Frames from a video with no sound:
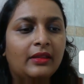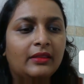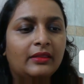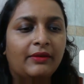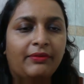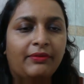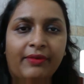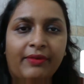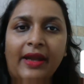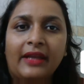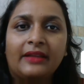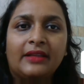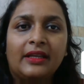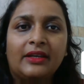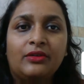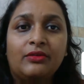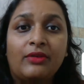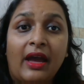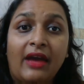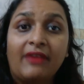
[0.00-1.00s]
the fact
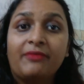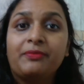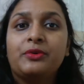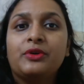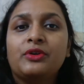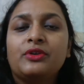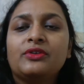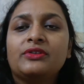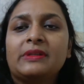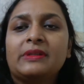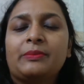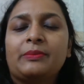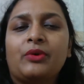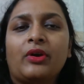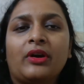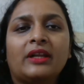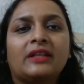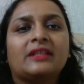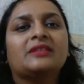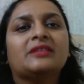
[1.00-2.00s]
that you have produced a
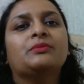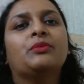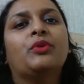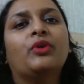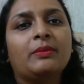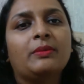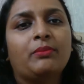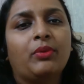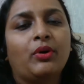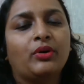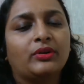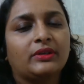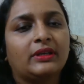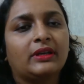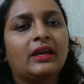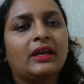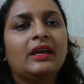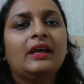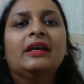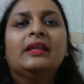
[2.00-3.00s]
product is more important.
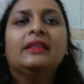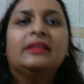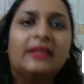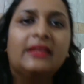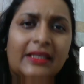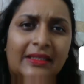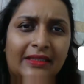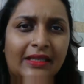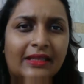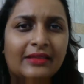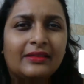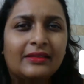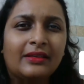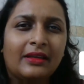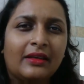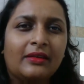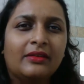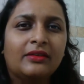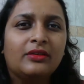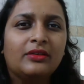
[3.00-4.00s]
This is
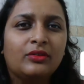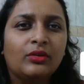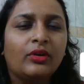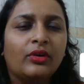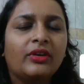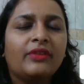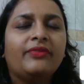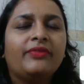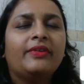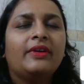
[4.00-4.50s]
sort of